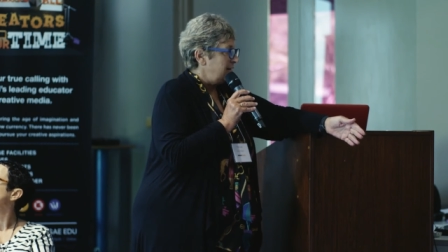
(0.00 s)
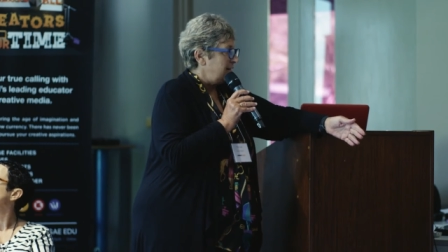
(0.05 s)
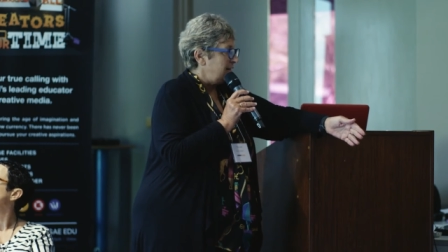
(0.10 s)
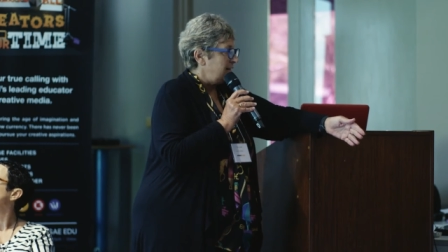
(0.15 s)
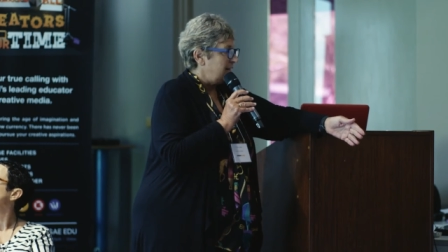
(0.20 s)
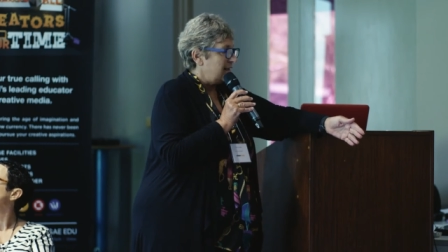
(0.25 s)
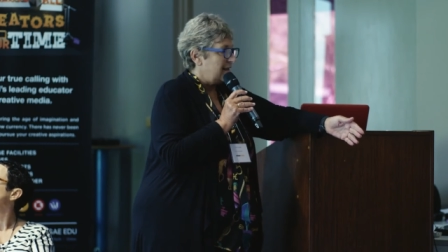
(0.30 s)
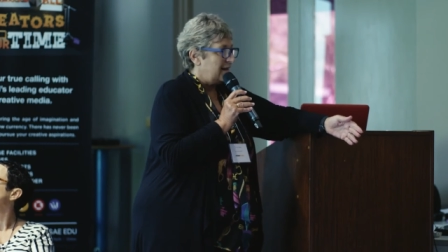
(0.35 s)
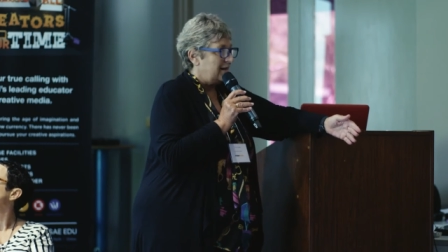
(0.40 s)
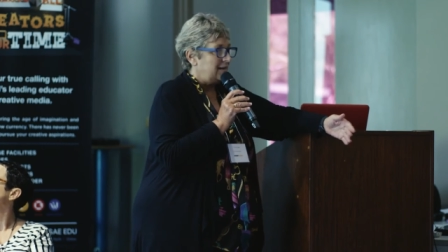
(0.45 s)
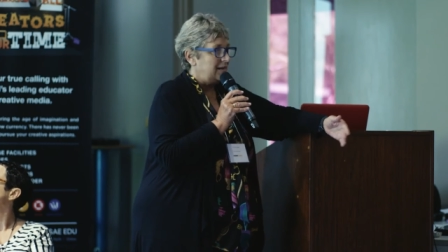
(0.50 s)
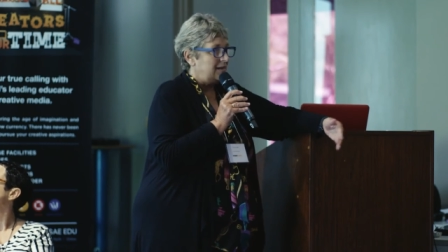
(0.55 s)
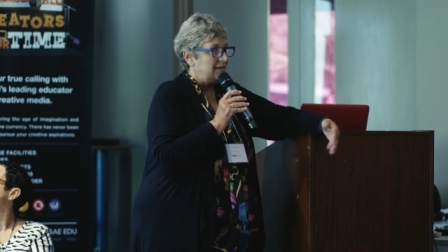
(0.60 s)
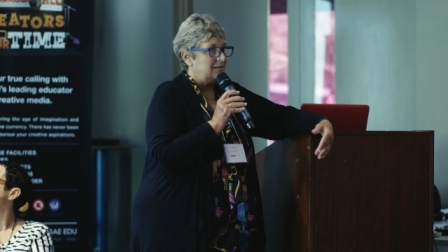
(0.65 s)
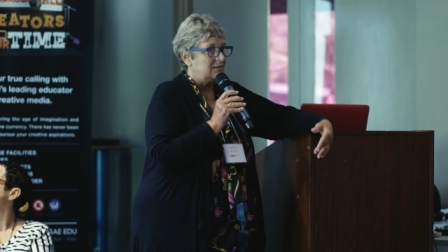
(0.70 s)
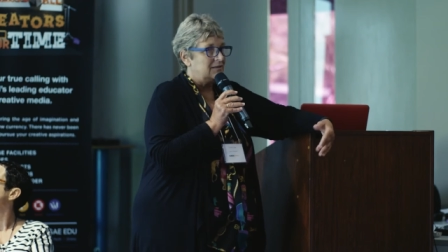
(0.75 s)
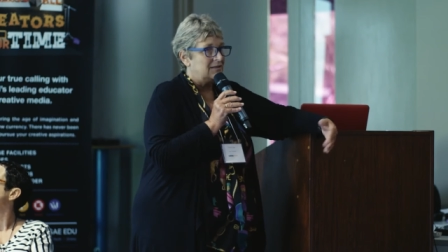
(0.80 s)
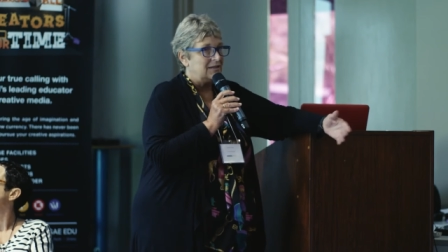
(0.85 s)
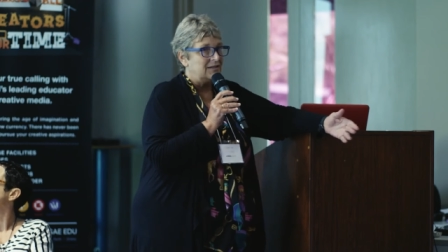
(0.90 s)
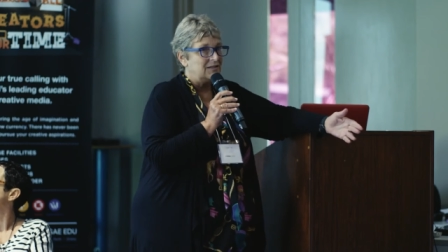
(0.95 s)
in the
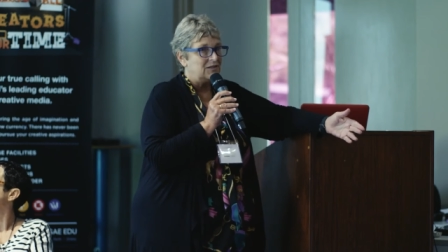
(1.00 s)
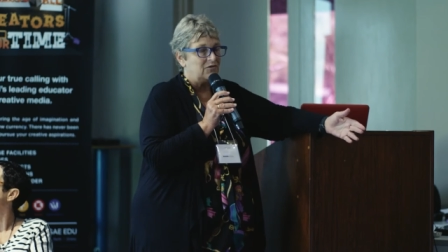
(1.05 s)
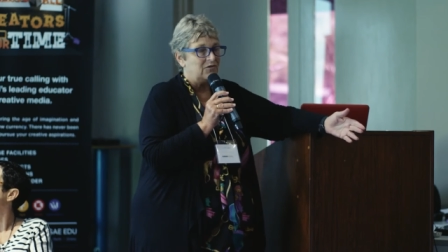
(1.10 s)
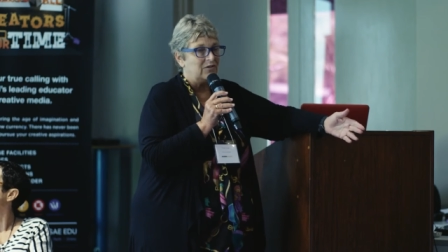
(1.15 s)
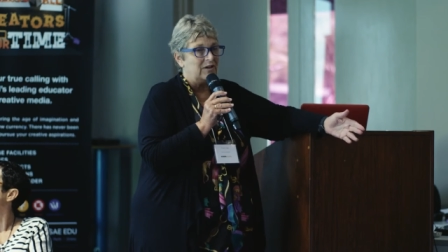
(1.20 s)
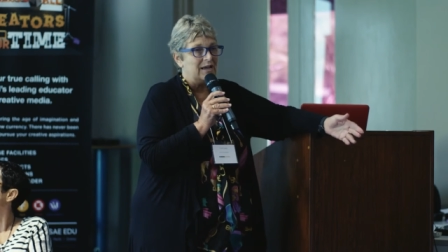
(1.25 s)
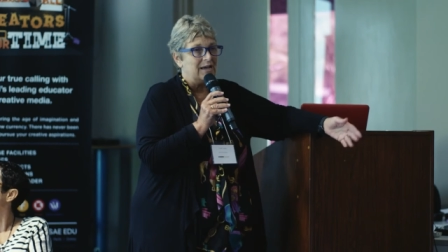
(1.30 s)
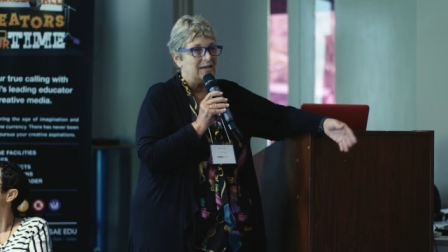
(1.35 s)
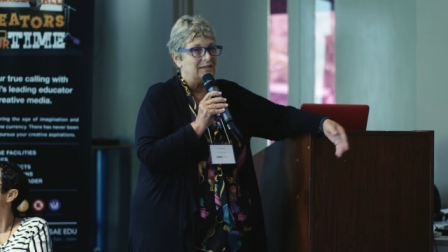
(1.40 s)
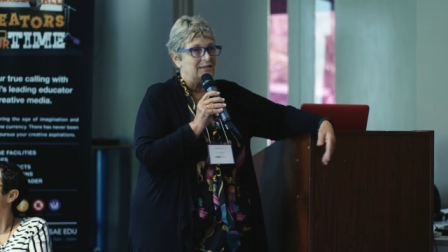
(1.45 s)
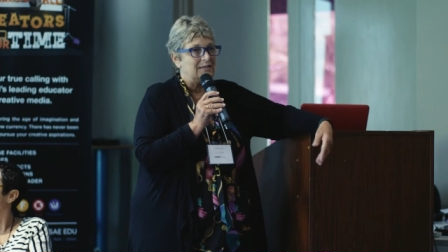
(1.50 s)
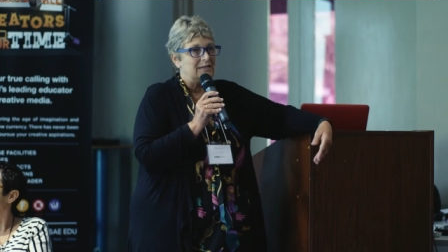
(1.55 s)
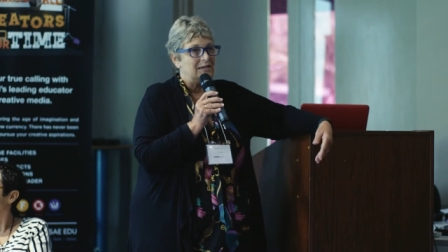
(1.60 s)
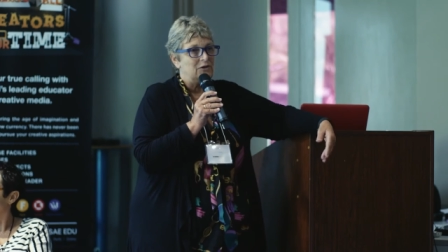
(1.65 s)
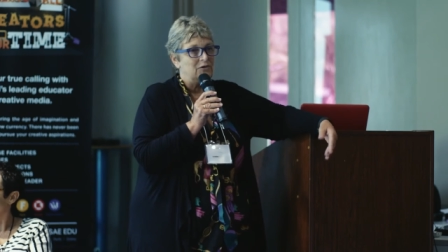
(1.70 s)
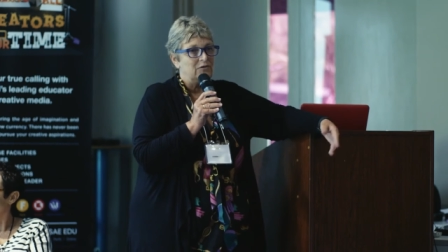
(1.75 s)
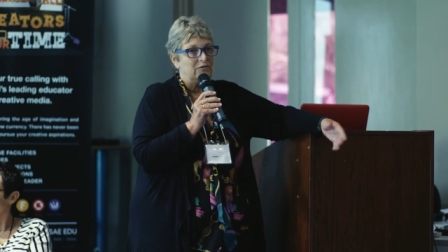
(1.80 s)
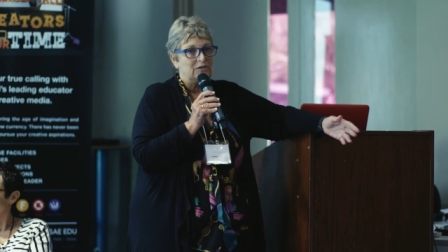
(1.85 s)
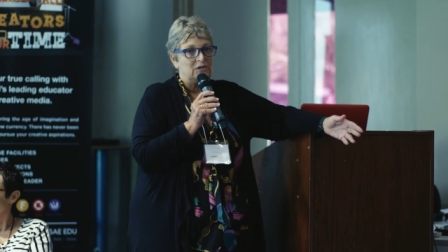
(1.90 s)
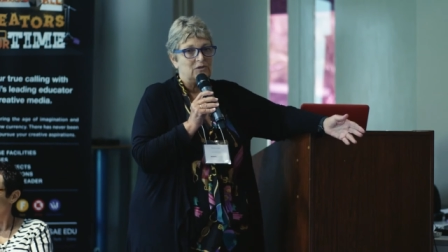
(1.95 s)
Guardian's list for last
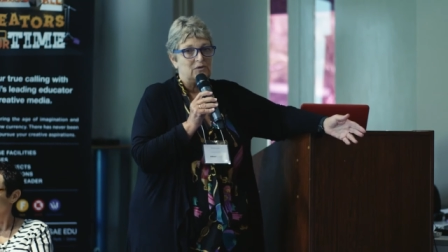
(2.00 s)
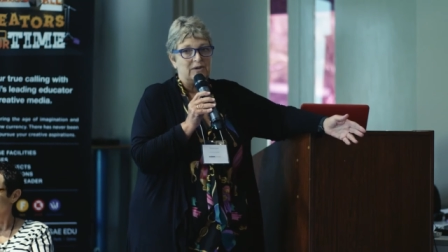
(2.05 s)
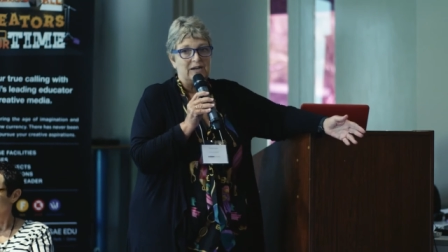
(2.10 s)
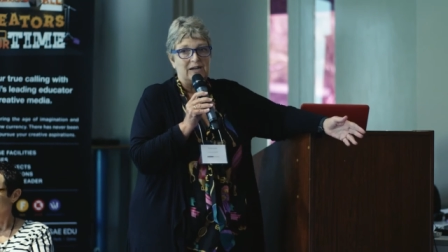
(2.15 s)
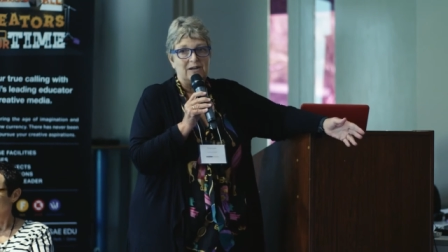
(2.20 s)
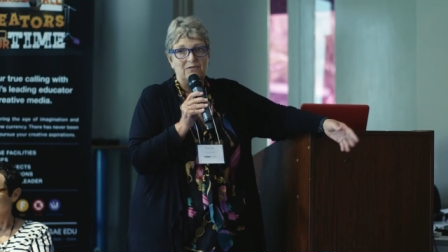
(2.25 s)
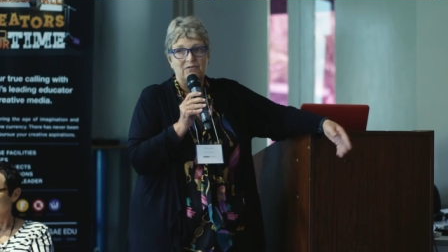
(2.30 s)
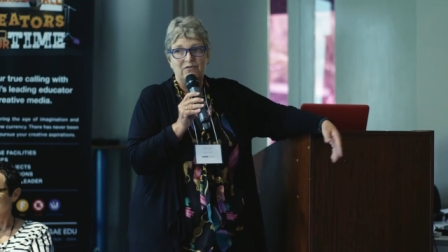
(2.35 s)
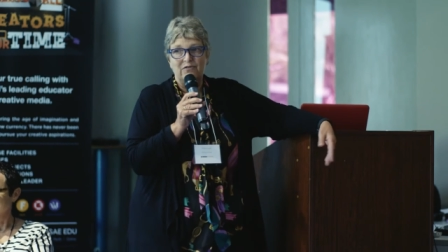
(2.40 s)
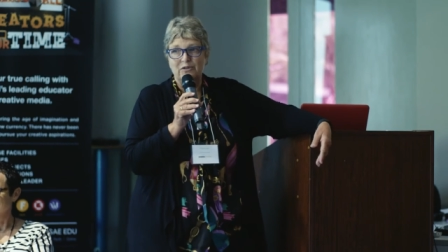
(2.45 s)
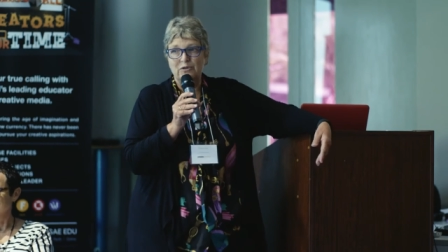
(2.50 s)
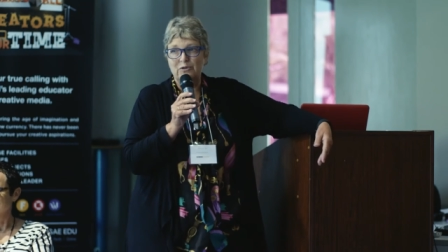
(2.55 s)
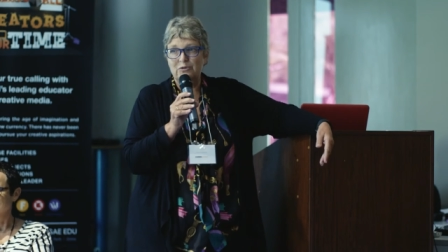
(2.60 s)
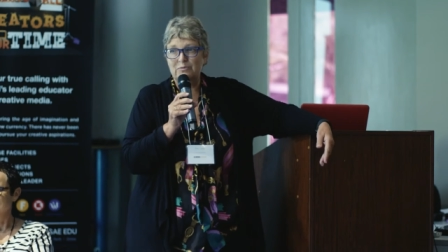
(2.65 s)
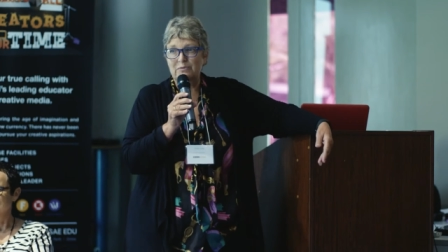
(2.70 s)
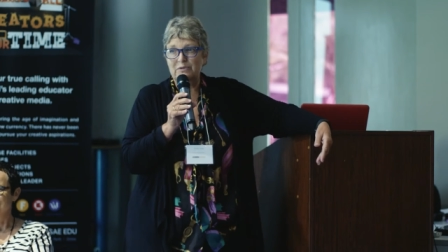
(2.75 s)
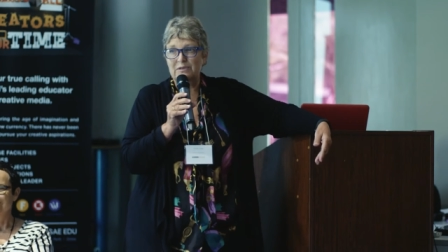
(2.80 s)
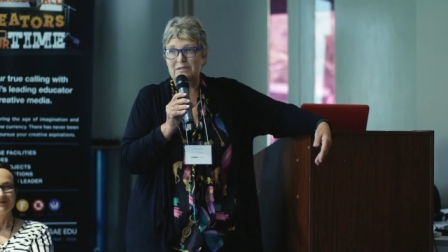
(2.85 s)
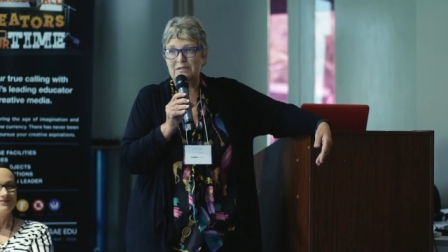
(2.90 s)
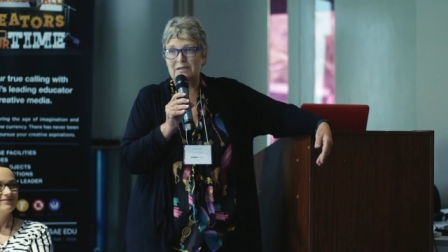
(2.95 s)
year of Australian
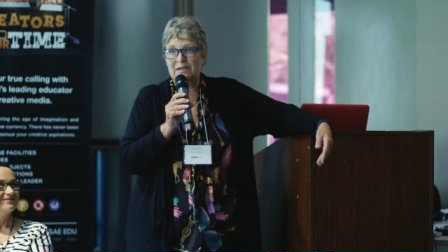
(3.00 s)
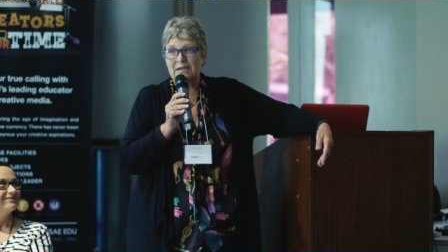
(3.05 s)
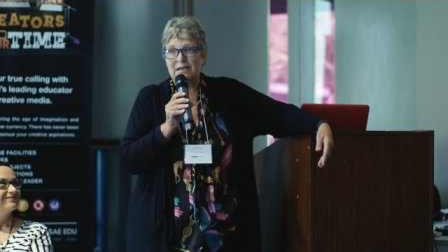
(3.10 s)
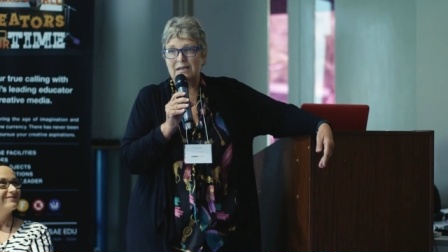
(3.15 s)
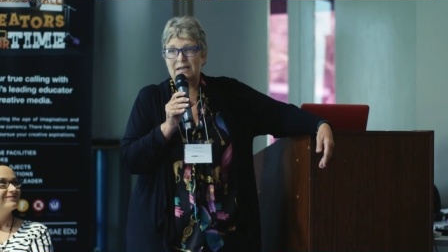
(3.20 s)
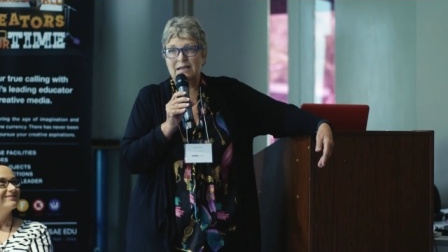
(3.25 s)
films,